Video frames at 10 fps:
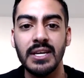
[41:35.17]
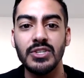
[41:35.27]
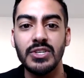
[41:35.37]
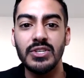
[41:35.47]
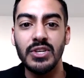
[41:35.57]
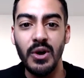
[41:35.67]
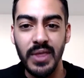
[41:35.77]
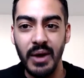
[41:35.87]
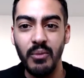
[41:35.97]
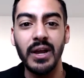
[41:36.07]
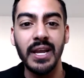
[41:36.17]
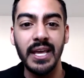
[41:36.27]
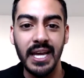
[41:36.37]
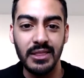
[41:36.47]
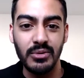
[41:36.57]
Just know that we're going to
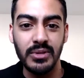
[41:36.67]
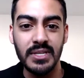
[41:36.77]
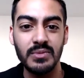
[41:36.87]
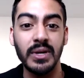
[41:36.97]
get through this.